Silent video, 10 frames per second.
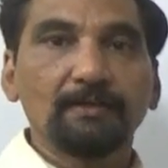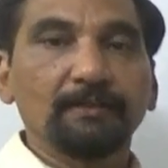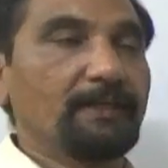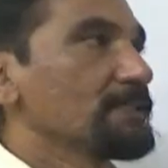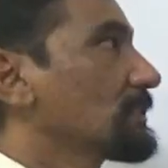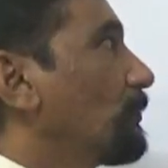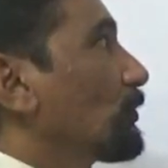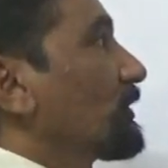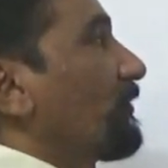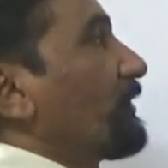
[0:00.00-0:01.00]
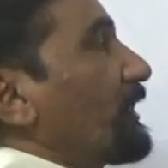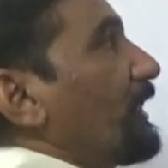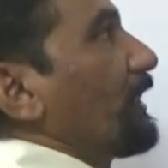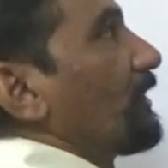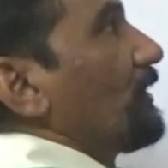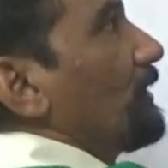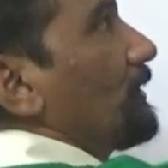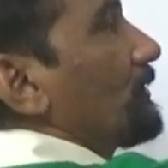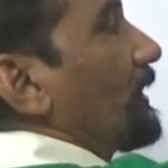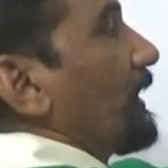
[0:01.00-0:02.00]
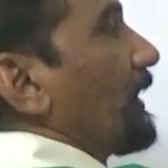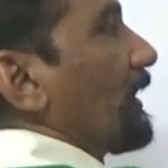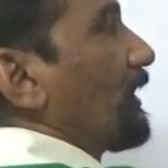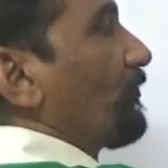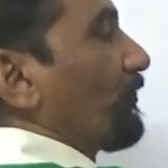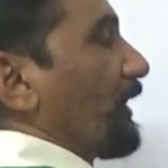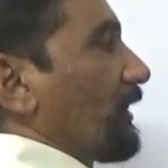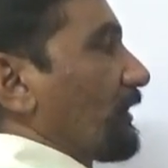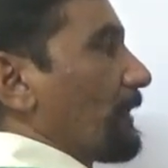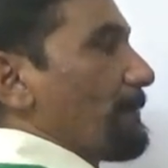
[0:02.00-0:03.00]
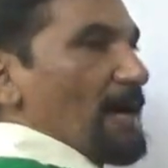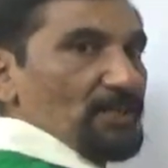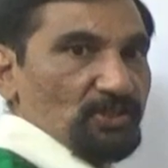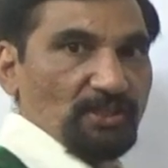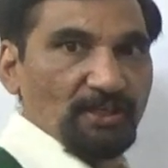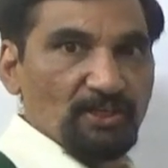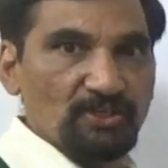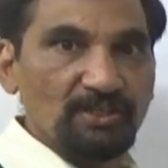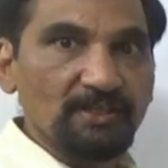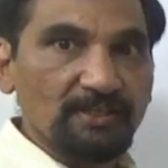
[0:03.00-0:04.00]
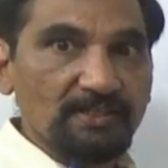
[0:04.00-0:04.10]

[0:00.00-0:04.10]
That is, suppose you have taken 3 different capacitors,